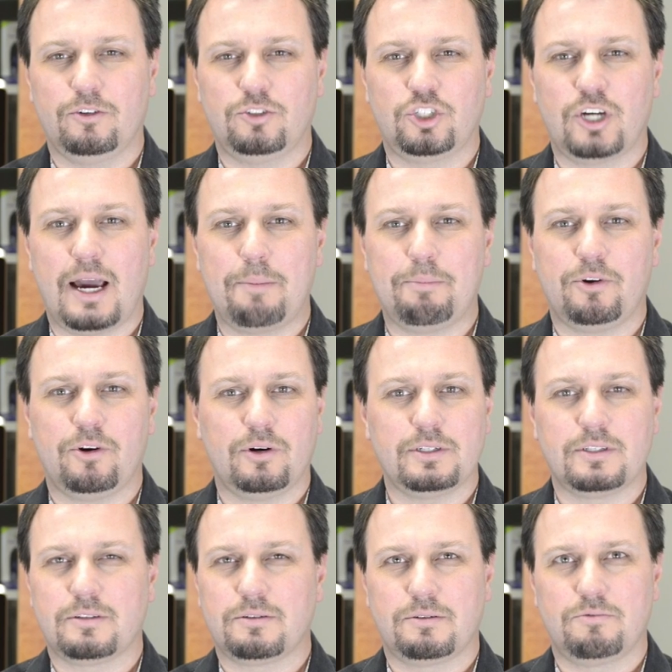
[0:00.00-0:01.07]
chapter.
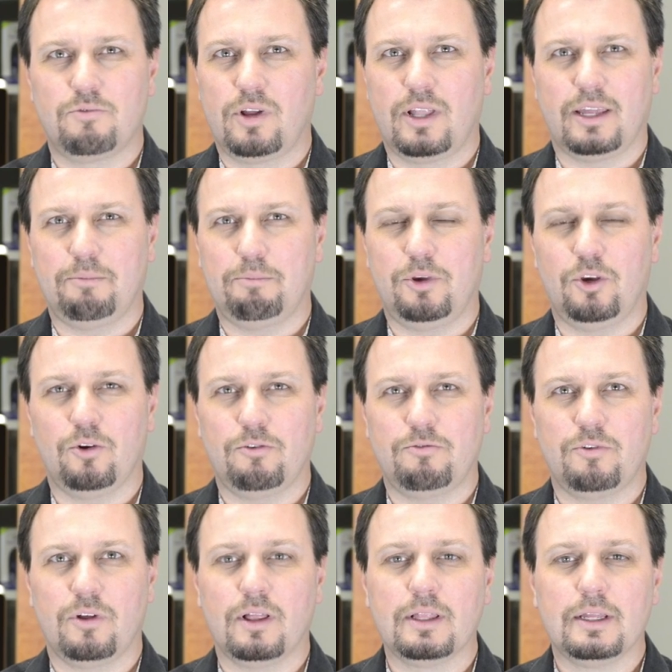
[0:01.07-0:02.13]
It's really
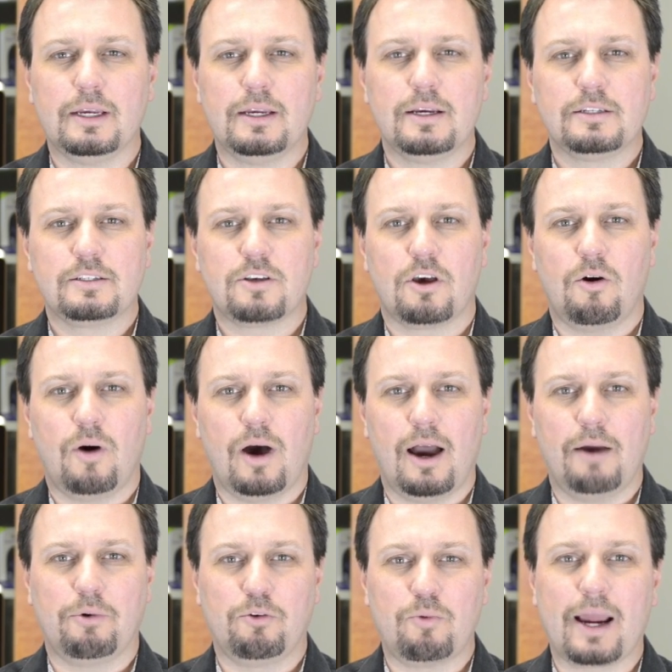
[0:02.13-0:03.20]
beautiful. So
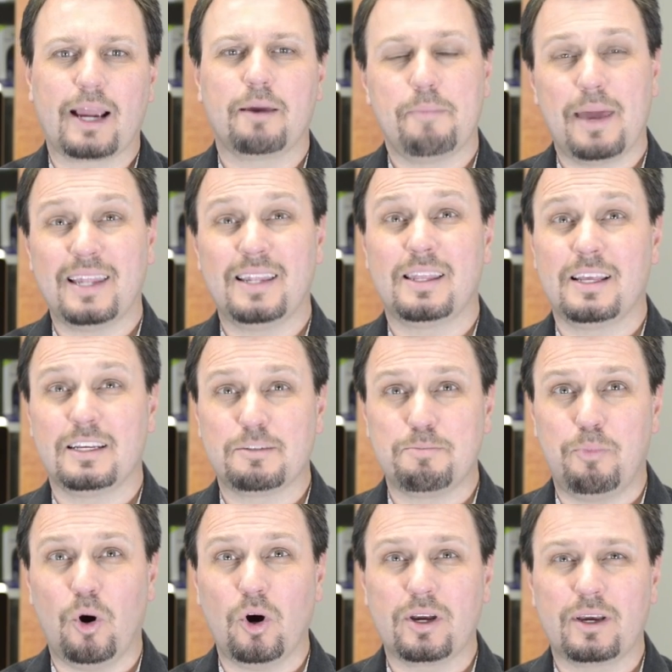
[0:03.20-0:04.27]
I would recommend this
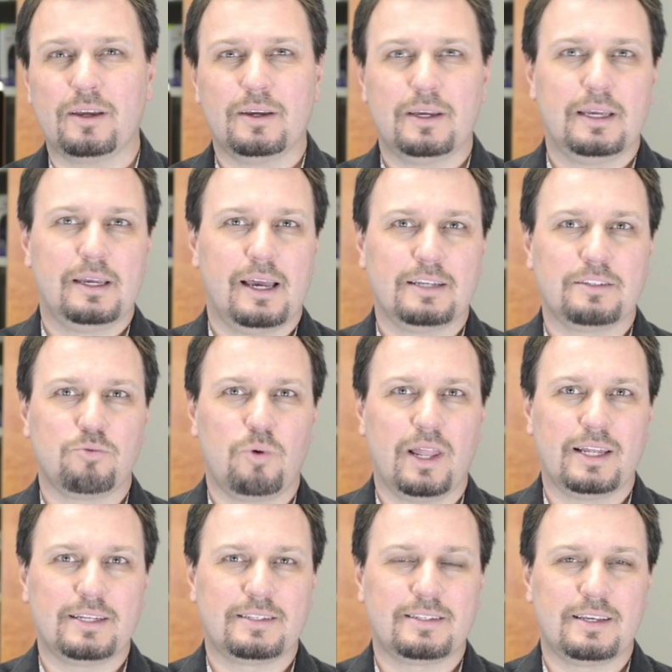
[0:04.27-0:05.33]
book as
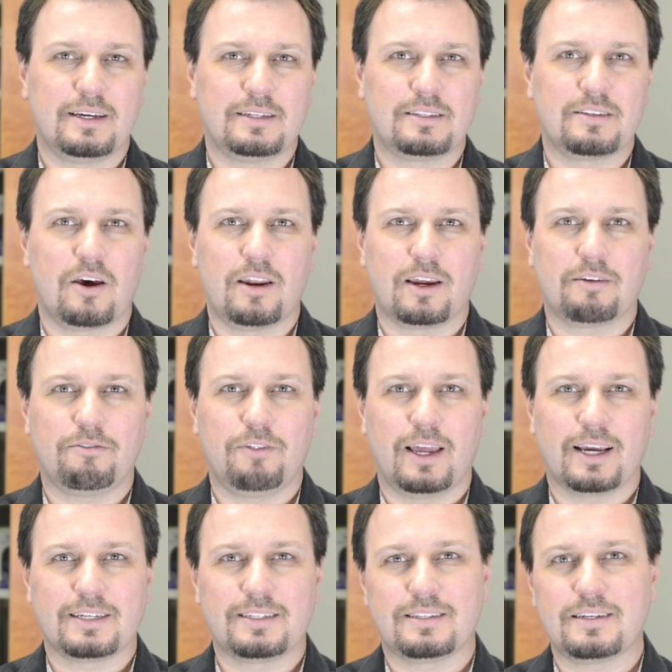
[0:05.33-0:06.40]
well as the Sonic
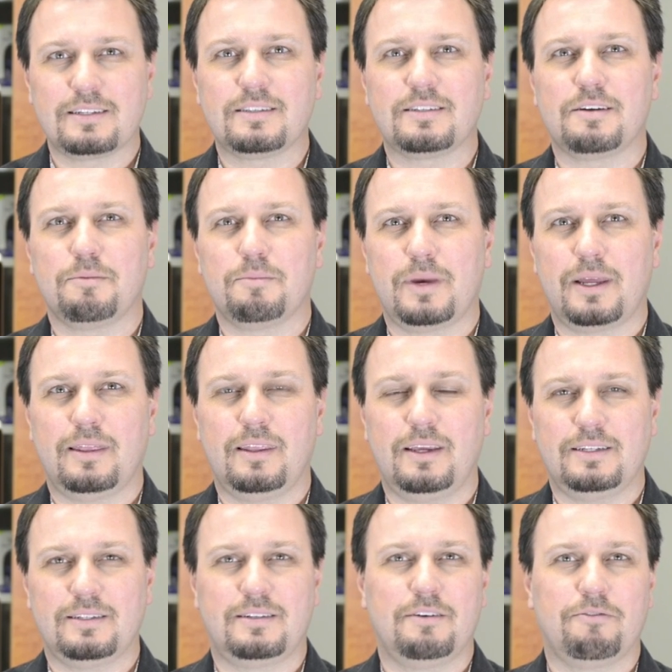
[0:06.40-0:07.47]
Flex system and
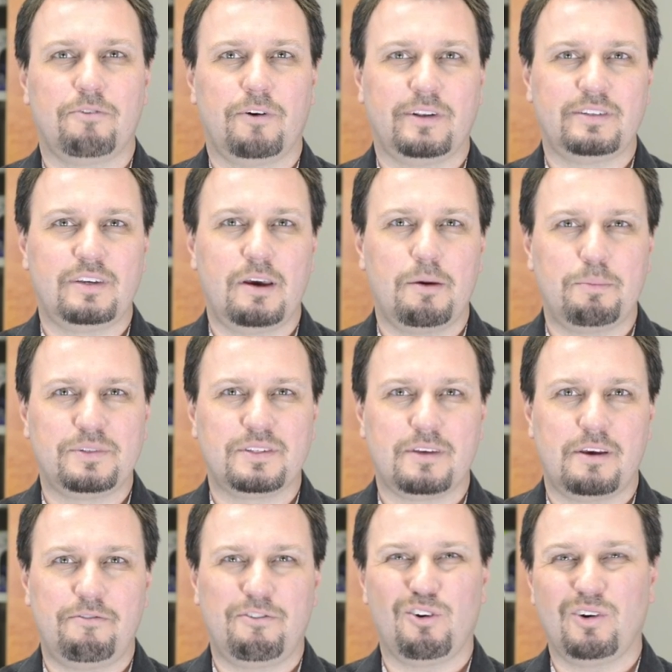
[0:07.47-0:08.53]
these different tips.
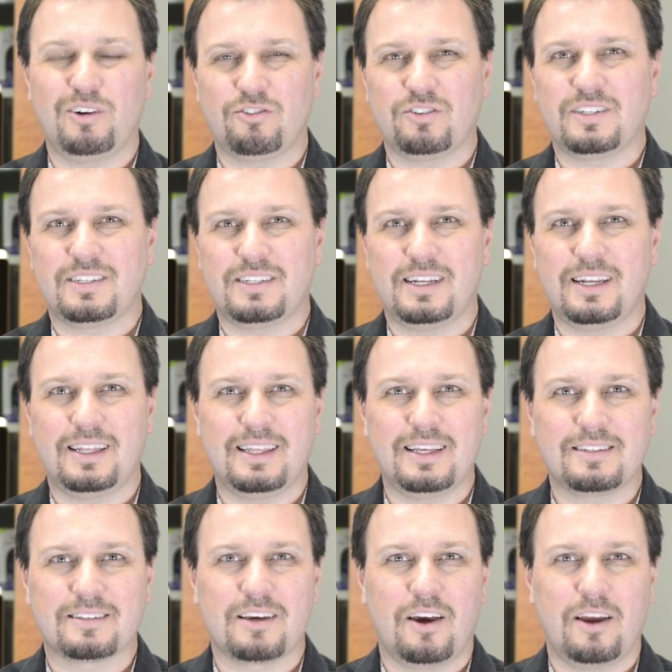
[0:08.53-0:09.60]
If you're interested in
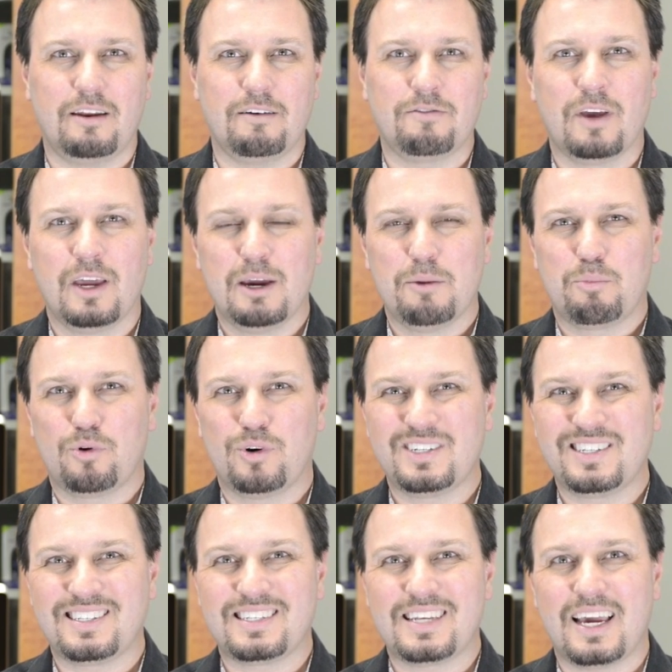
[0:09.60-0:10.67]
this kind of
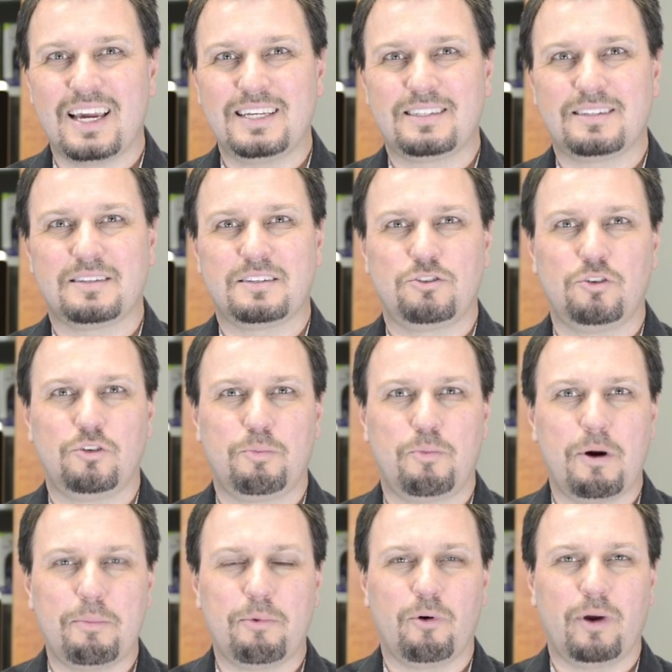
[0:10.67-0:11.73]
precise tooth
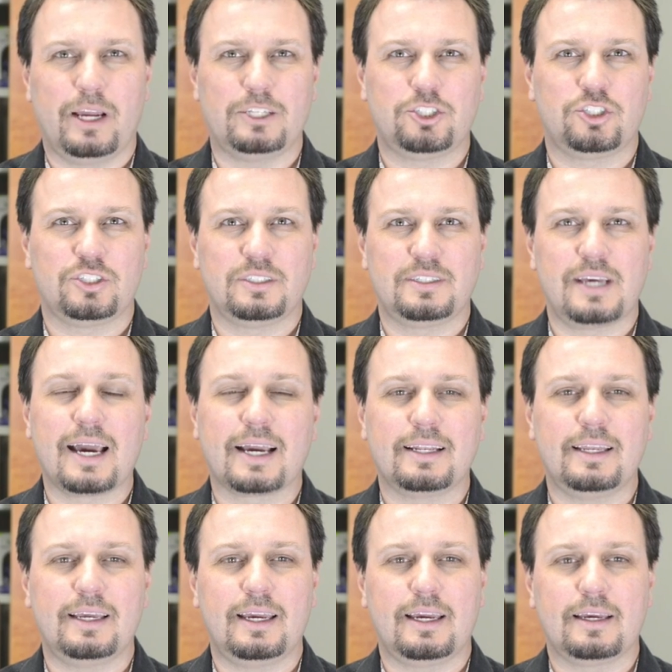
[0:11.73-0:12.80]
preparation
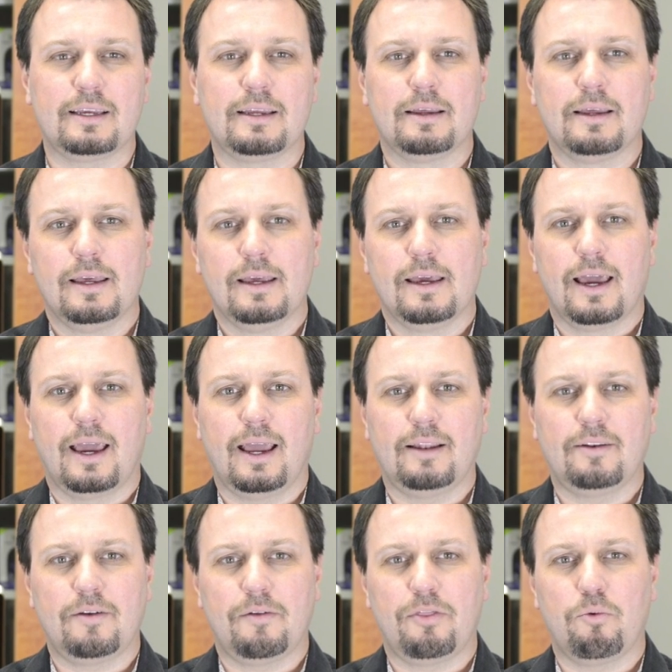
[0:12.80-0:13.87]
technique,
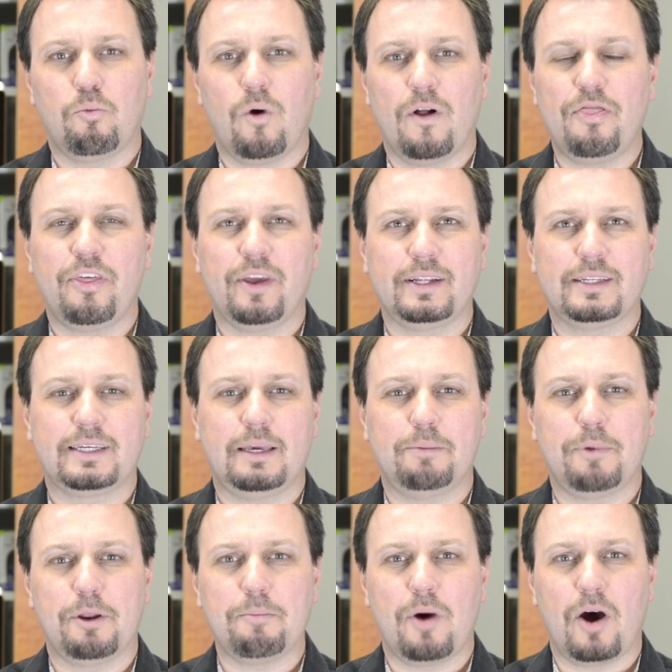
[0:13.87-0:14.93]
and the one thing to
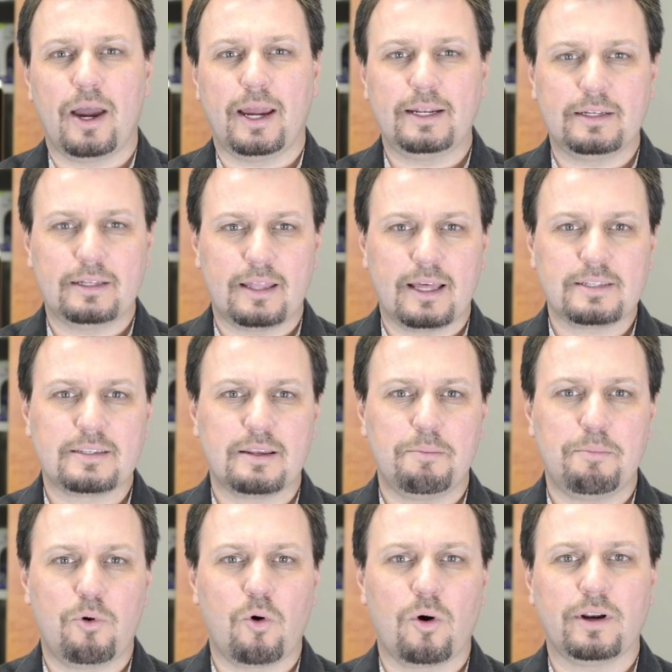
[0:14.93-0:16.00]
keep in mind that's
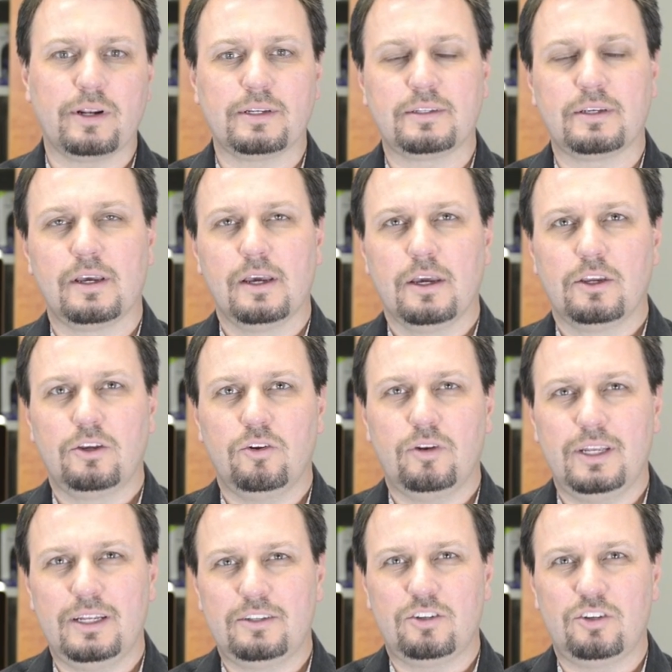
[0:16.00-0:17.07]
important, you
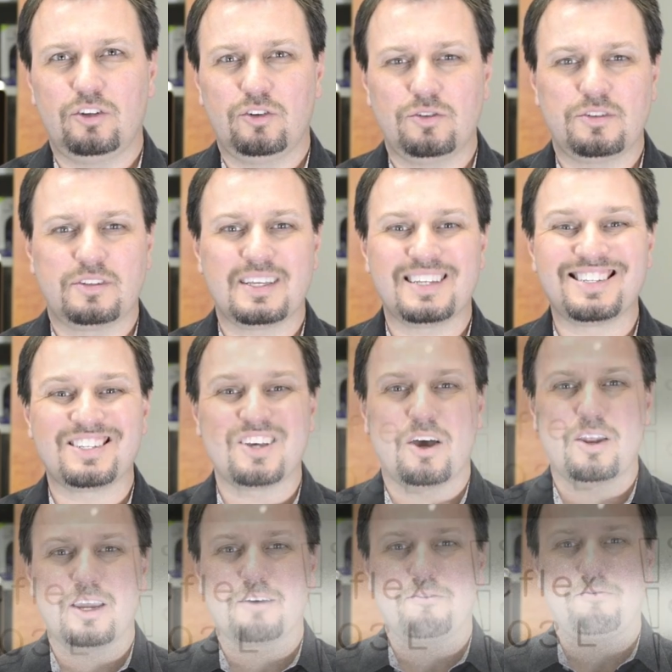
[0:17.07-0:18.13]
need to use the Sonic